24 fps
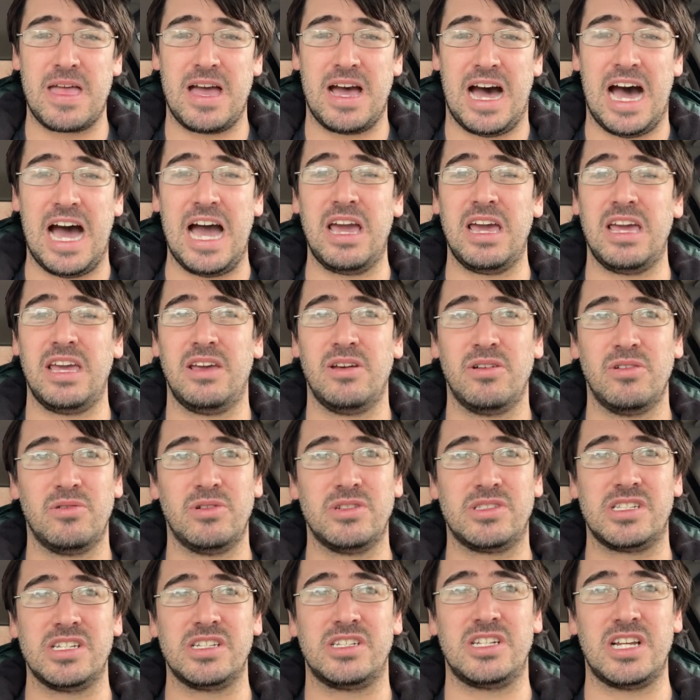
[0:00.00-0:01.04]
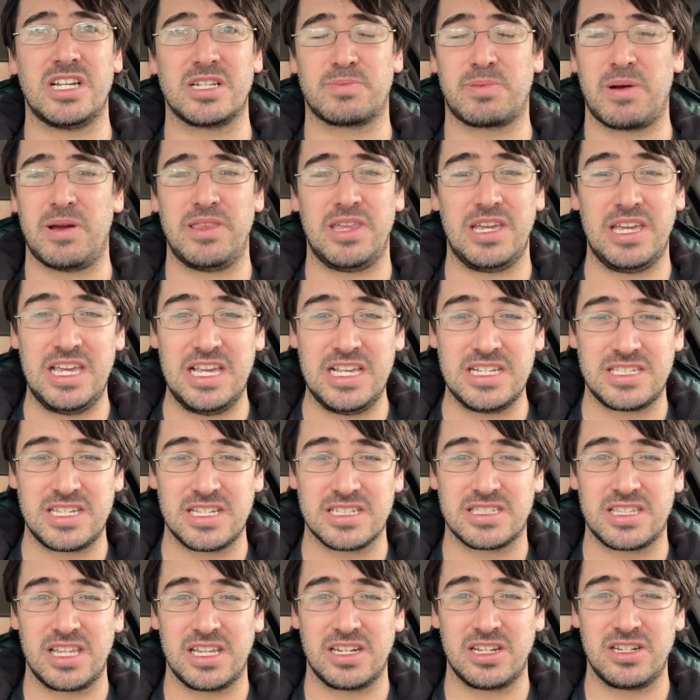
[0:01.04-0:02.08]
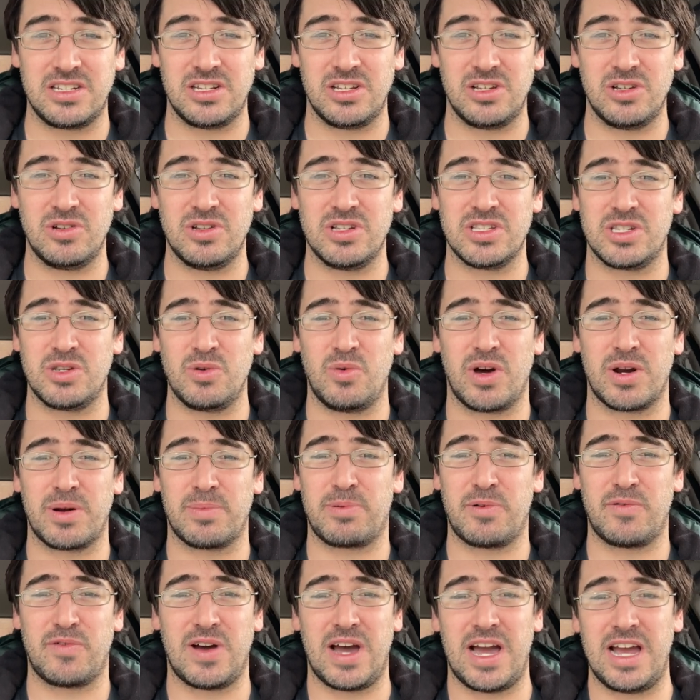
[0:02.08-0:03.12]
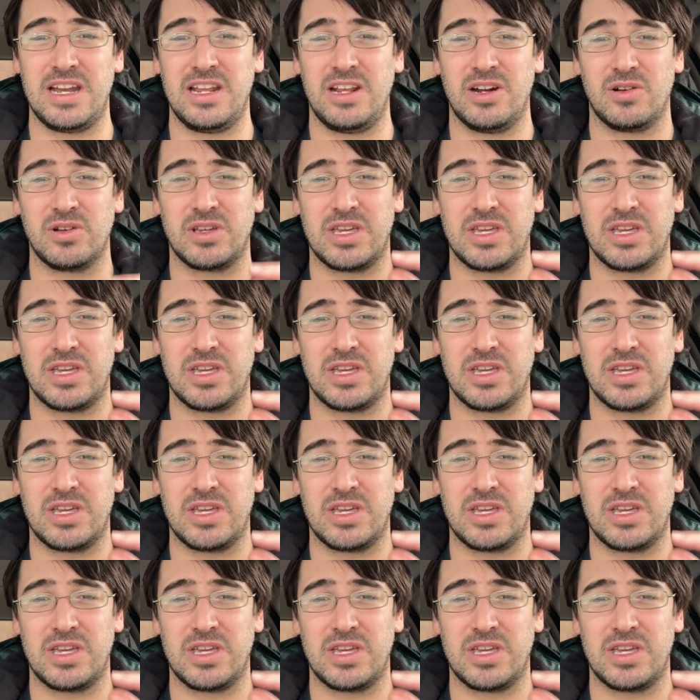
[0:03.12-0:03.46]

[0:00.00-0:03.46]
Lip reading: I would suggest probably the easiest thing to do is you want to provide,